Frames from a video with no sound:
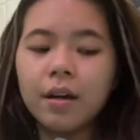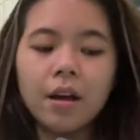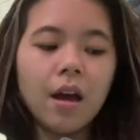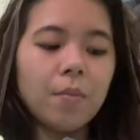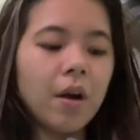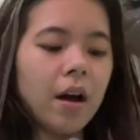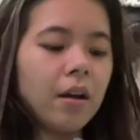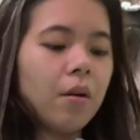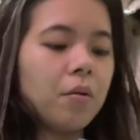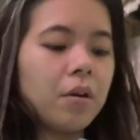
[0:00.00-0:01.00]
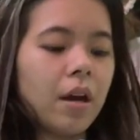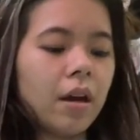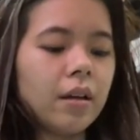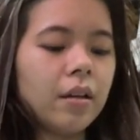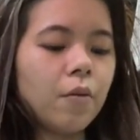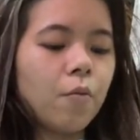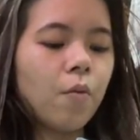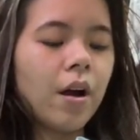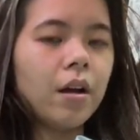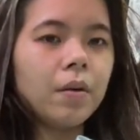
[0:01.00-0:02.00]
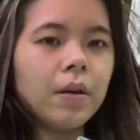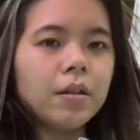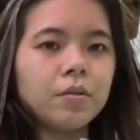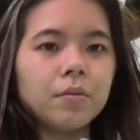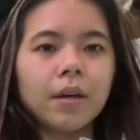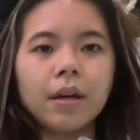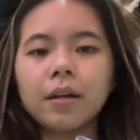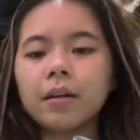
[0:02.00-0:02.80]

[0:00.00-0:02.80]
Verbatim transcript: am I okay? Like, why do I do that?